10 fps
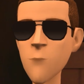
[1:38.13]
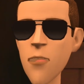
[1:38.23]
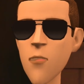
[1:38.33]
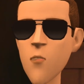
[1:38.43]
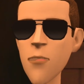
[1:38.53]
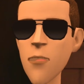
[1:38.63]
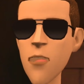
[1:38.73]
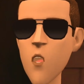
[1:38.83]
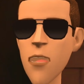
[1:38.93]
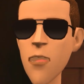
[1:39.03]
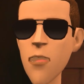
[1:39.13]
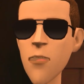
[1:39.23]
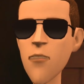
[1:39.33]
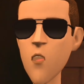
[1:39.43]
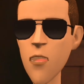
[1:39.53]
I don't like talking
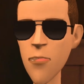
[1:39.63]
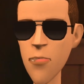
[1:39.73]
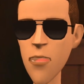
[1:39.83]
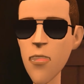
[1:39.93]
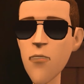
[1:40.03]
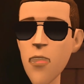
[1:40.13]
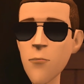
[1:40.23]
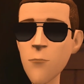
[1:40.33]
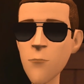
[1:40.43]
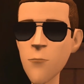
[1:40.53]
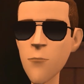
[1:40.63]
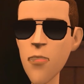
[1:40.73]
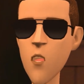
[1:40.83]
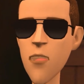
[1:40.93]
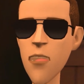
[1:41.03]
just for the sake of it.
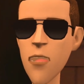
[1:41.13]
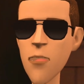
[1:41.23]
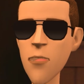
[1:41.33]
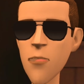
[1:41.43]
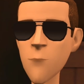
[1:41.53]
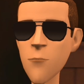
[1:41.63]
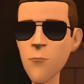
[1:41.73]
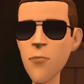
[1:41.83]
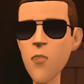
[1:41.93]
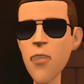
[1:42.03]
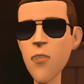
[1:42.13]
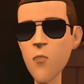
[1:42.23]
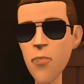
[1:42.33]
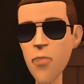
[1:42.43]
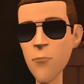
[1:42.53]
A lot of the time, I will
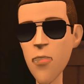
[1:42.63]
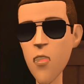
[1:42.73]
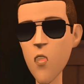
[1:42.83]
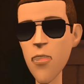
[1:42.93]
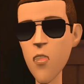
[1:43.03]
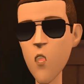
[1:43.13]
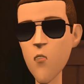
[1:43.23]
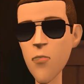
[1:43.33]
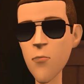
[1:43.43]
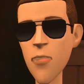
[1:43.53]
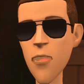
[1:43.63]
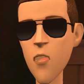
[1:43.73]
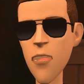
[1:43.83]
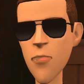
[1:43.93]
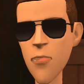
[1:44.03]
only come into a
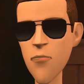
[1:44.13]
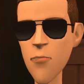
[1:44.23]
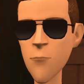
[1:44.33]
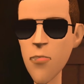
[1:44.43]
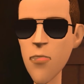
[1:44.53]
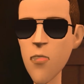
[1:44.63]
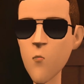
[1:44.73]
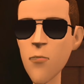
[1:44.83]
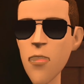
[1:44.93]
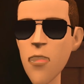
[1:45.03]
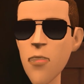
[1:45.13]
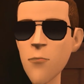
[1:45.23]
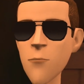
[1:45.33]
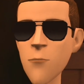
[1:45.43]
conversation when I have a point to make.